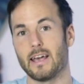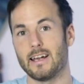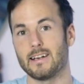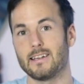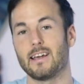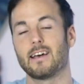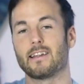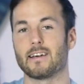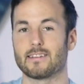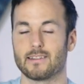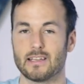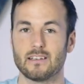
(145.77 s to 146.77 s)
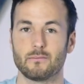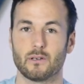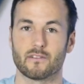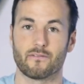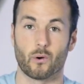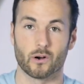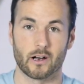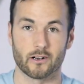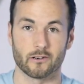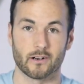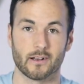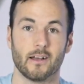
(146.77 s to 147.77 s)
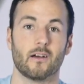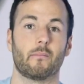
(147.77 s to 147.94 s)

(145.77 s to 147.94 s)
80, like leaves me with 400.